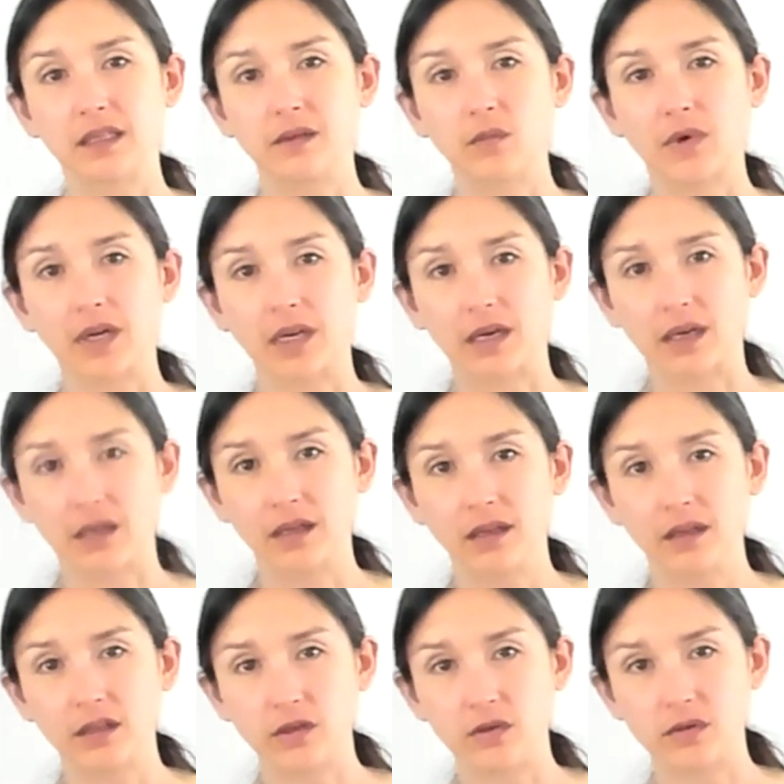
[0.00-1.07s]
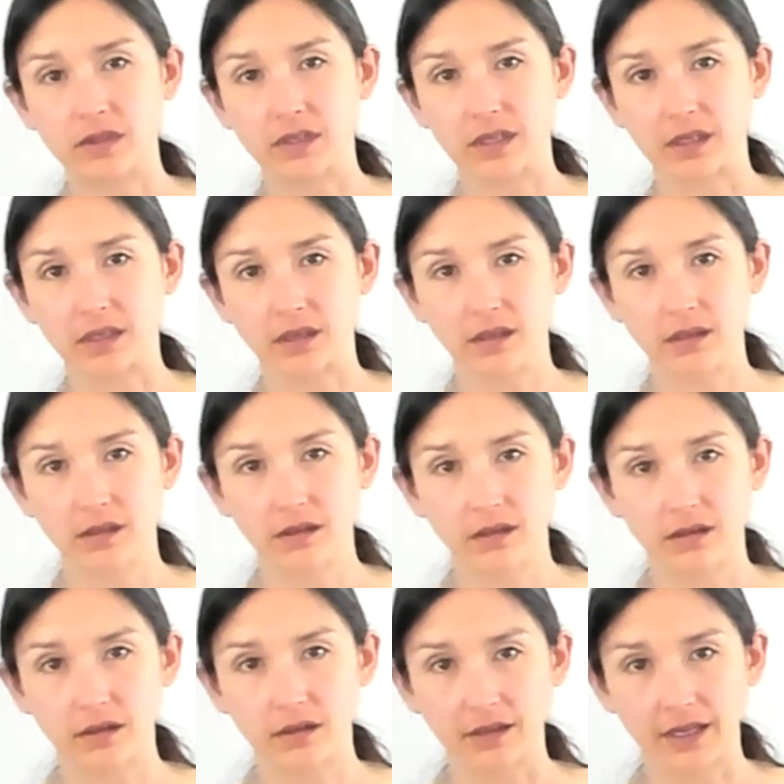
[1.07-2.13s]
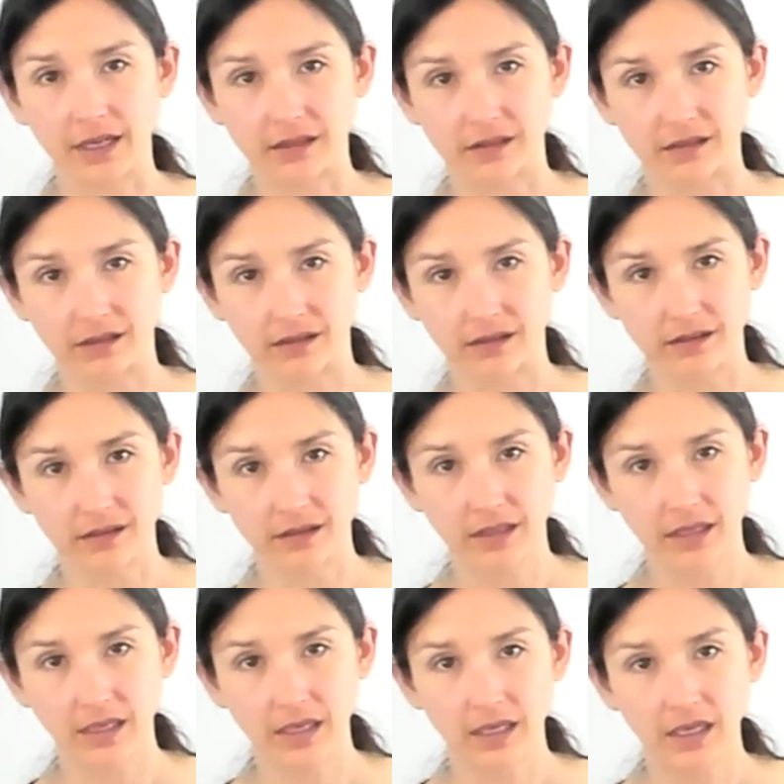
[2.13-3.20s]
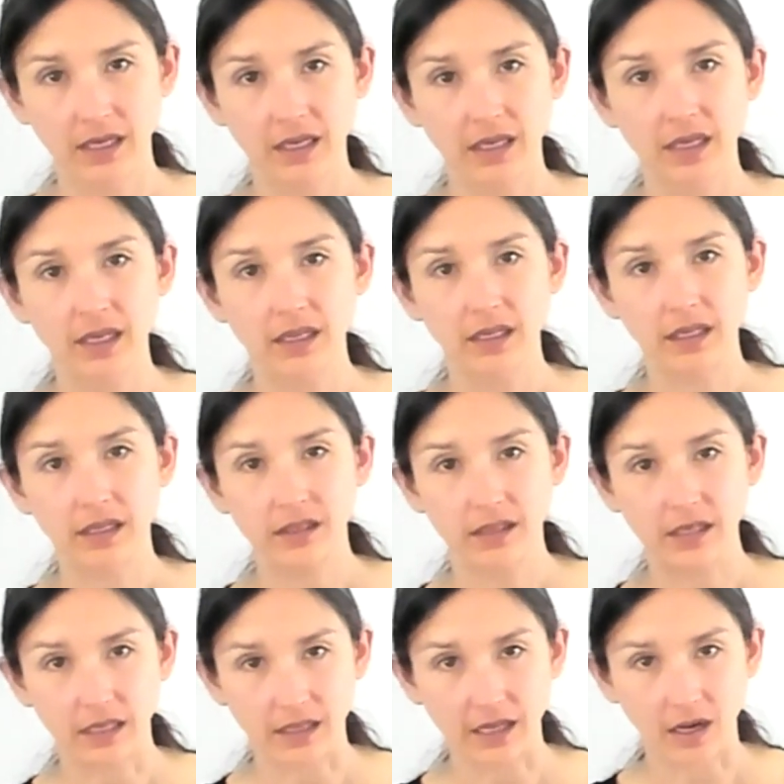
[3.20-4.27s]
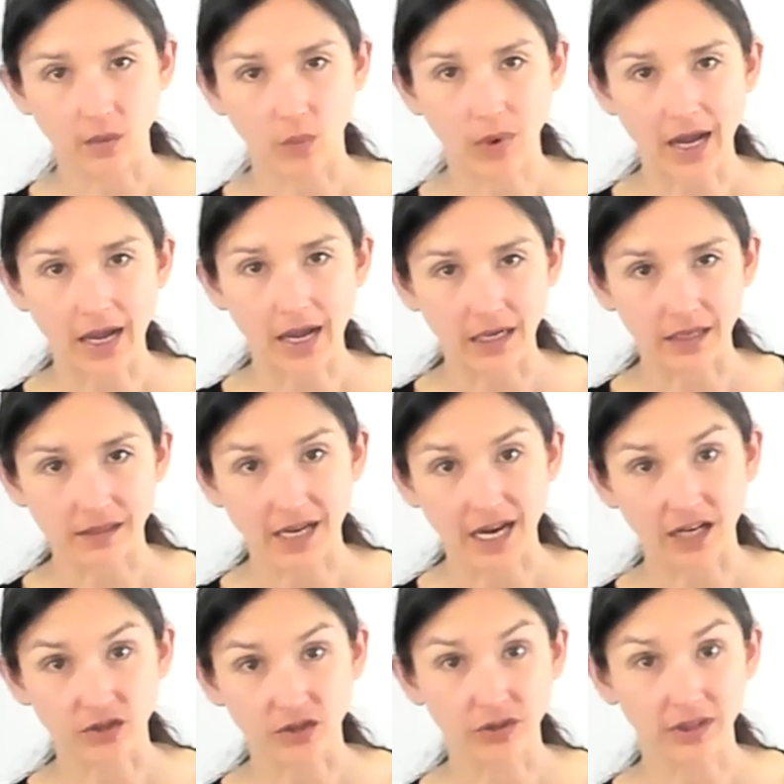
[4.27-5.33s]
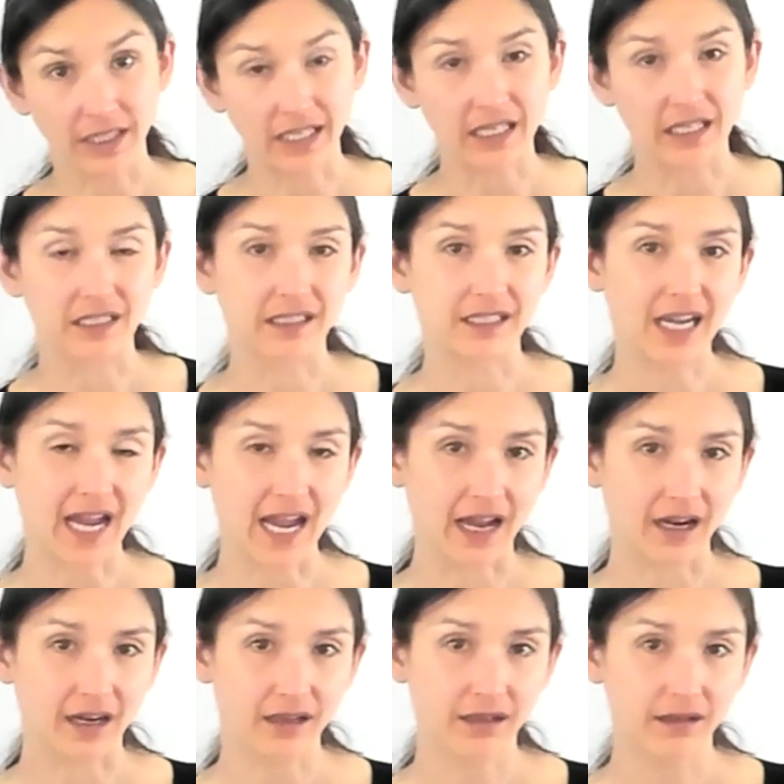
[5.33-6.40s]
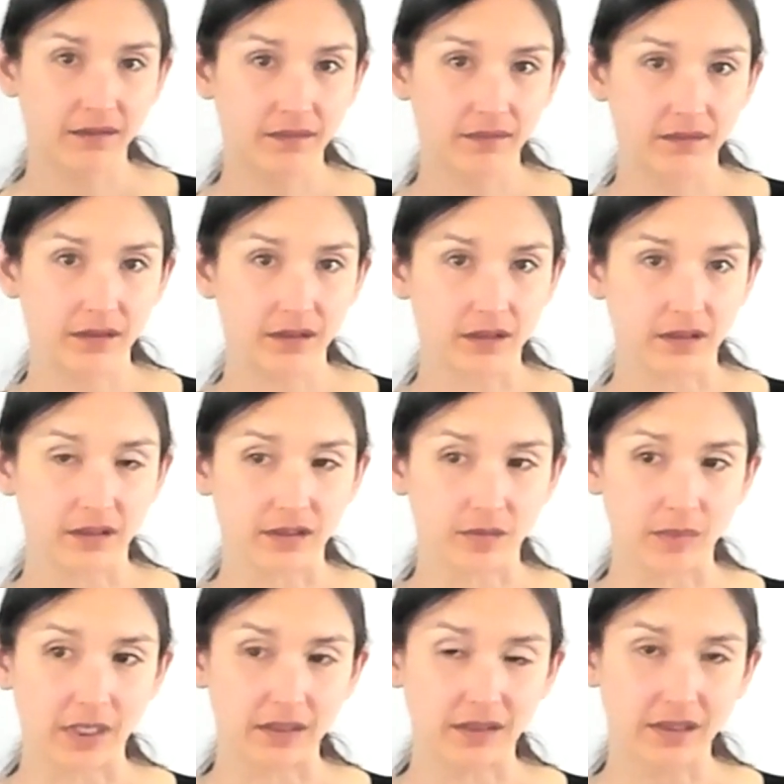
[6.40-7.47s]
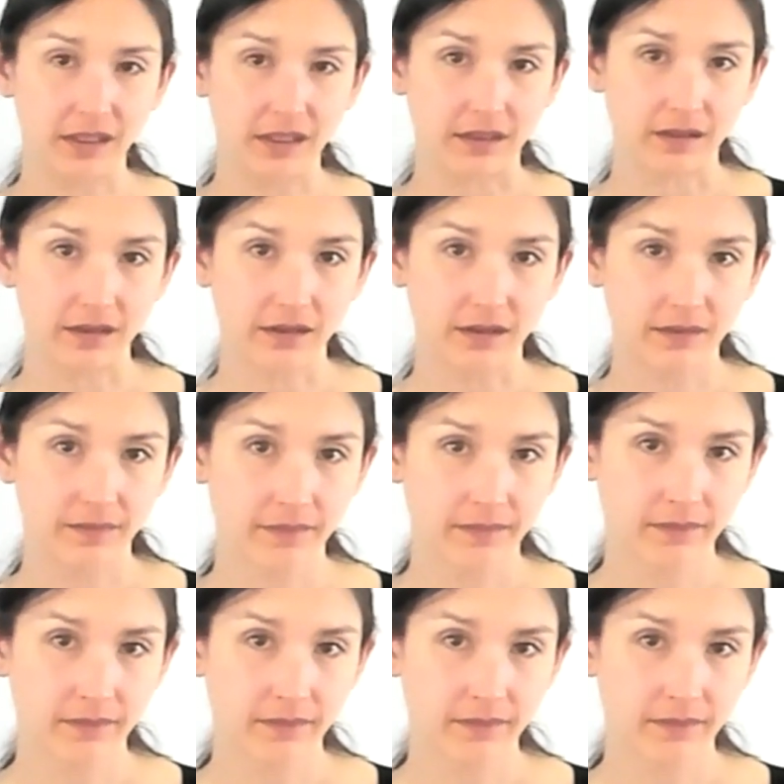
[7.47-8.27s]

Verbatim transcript: when using the lessons in that way is actually an attack. Does this make sense?